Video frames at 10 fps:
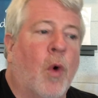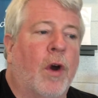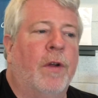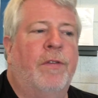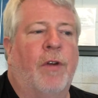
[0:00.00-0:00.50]

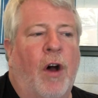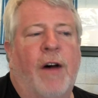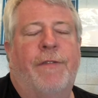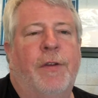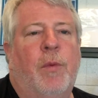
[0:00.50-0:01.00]
Words are
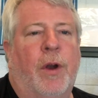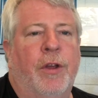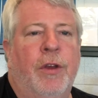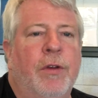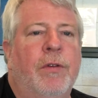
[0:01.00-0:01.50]
often what are
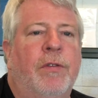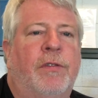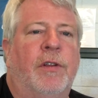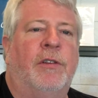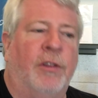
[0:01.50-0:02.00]

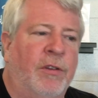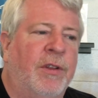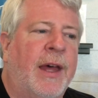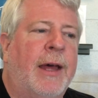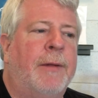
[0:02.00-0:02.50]
used to
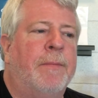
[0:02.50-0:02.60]
do that.